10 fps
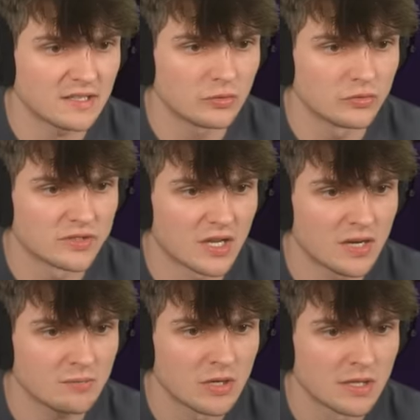all the
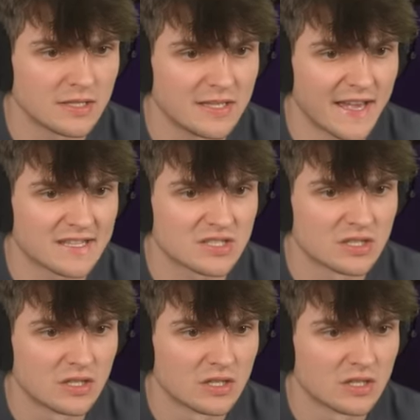time. Yes.
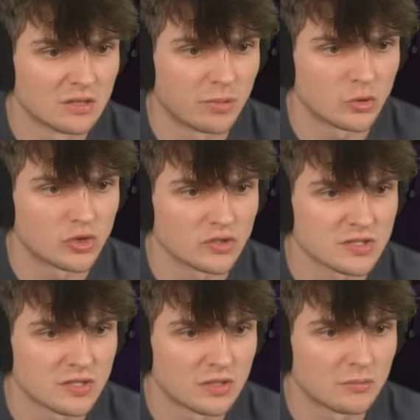Potions
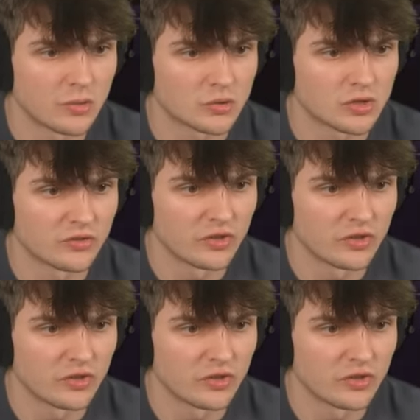potions.